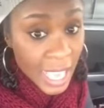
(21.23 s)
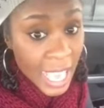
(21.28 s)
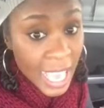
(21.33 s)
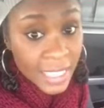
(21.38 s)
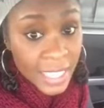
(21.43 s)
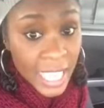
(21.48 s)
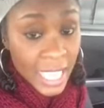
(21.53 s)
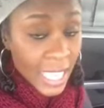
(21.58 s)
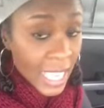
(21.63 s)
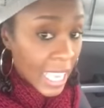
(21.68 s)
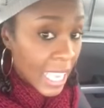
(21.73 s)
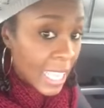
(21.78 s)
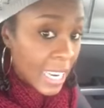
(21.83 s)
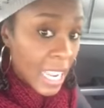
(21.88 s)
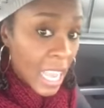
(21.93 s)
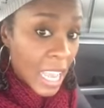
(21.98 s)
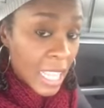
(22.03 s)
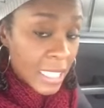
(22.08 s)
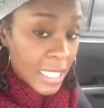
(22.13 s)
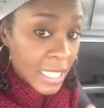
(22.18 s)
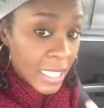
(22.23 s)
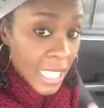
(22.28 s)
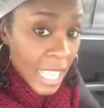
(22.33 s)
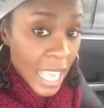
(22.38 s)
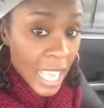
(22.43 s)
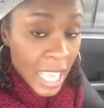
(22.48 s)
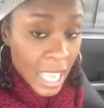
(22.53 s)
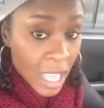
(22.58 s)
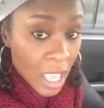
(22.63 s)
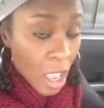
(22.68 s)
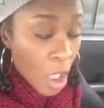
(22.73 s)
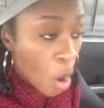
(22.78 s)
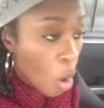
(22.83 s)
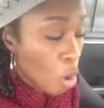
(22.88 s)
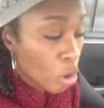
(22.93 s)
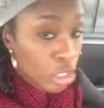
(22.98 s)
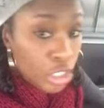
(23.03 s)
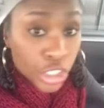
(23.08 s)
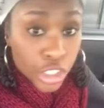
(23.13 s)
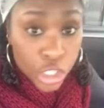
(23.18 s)
and they cannot say
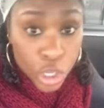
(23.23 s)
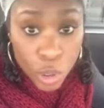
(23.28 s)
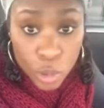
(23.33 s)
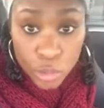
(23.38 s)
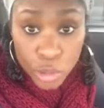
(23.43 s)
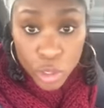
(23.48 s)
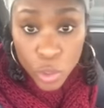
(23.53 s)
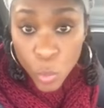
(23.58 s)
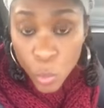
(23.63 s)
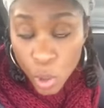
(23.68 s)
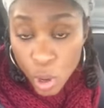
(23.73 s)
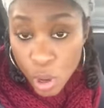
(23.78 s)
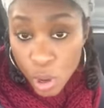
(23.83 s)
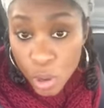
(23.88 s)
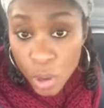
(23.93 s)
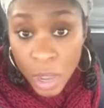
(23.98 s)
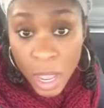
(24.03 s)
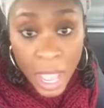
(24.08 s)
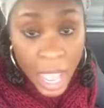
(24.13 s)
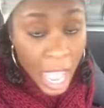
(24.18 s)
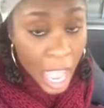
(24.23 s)
or show to the world